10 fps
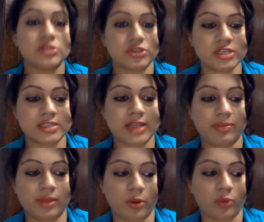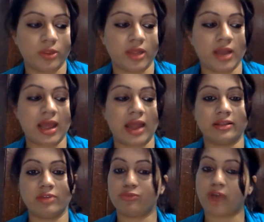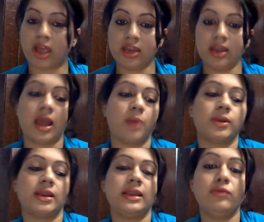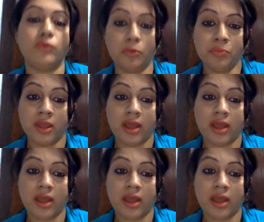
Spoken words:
So just help them out with that. And then finally, I would leave you